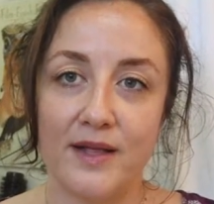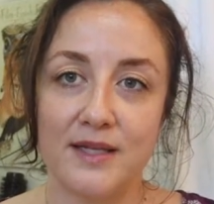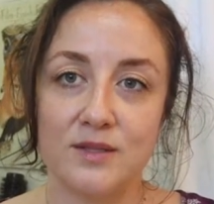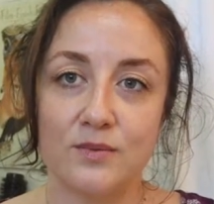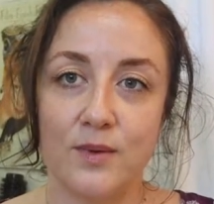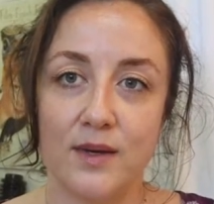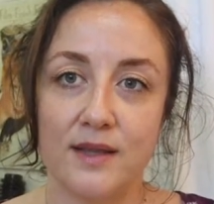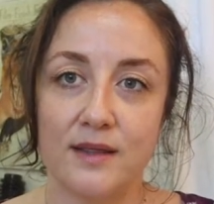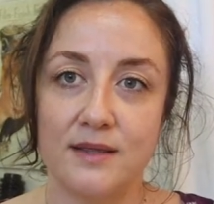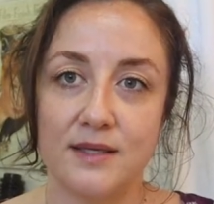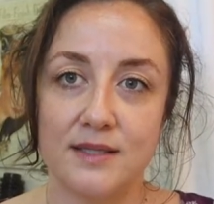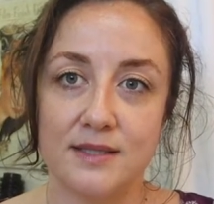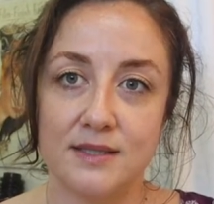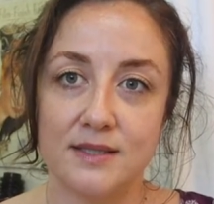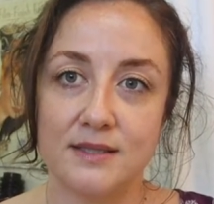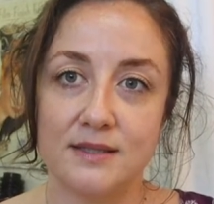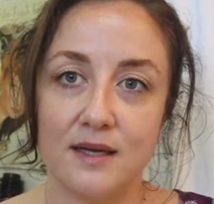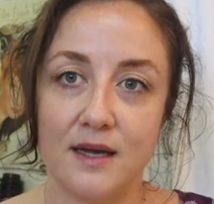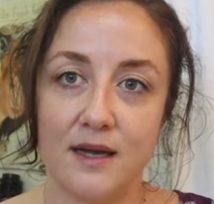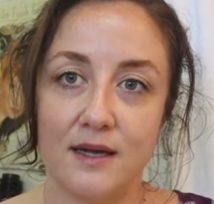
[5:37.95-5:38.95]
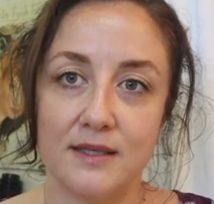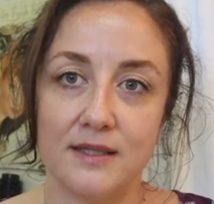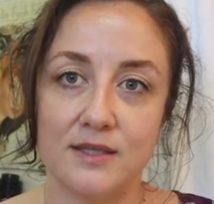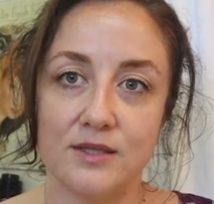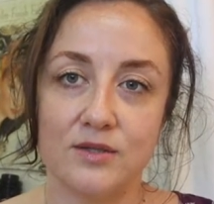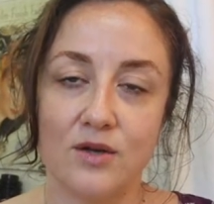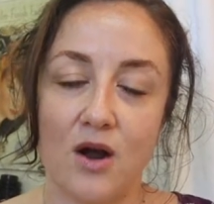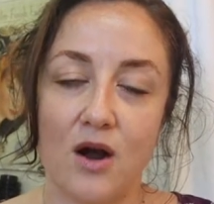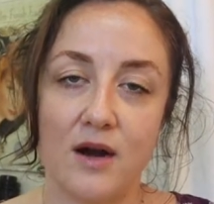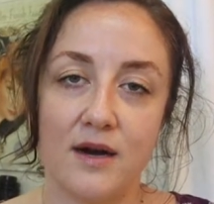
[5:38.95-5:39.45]
That's what this uh,
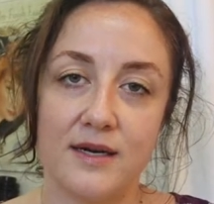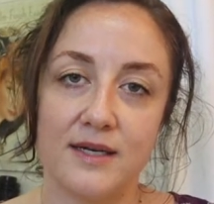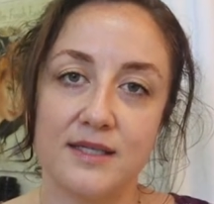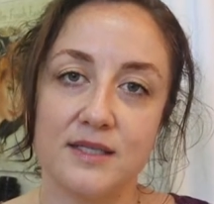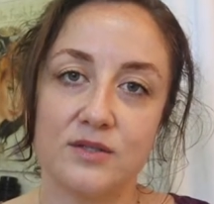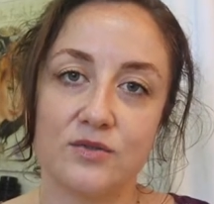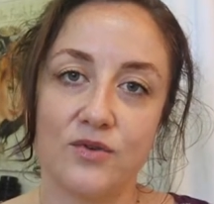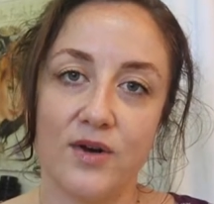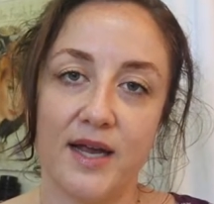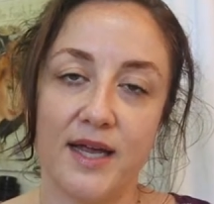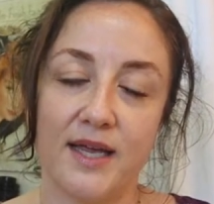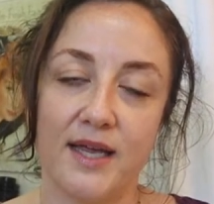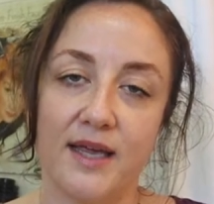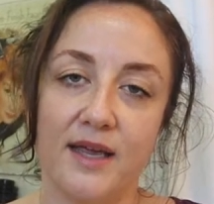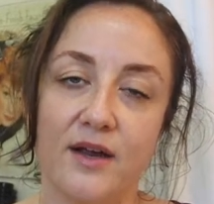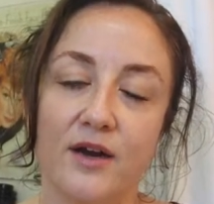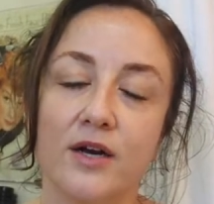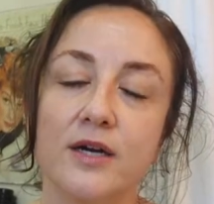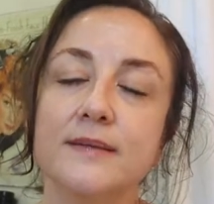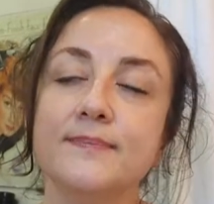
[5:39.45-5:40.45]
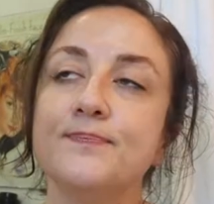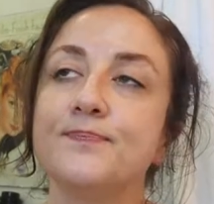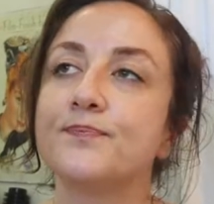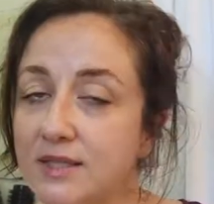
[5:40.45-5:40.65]
scar is right here.